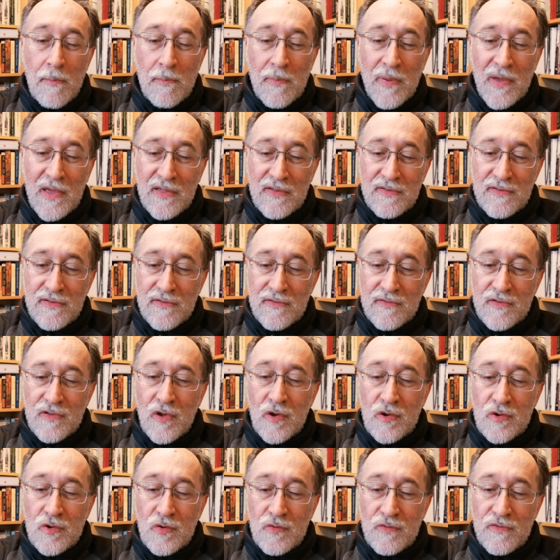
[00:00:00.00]
Basis
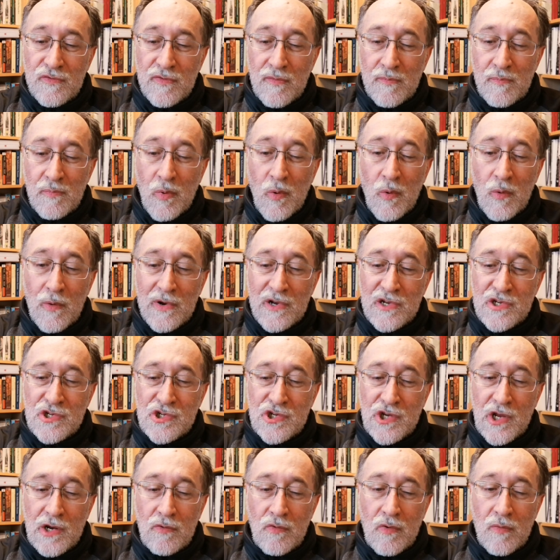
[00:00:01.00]
to Support
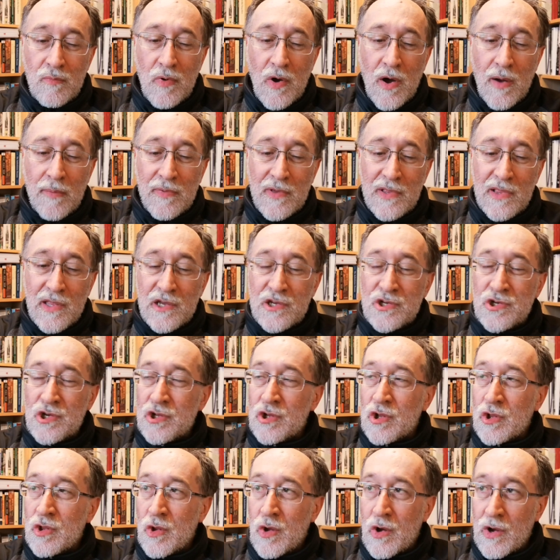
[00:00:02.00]
General
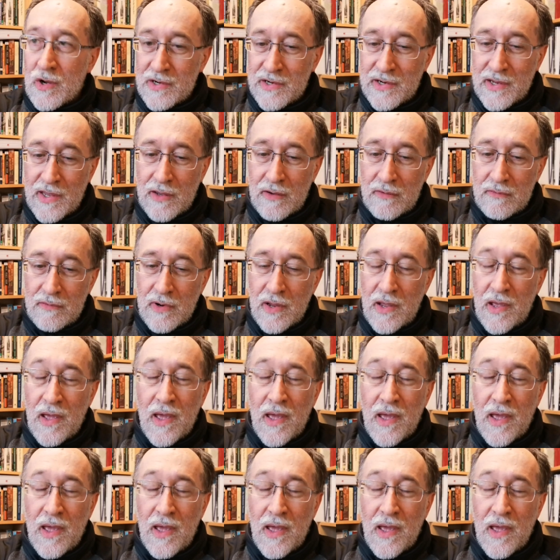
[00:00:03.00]
Population Lockdown.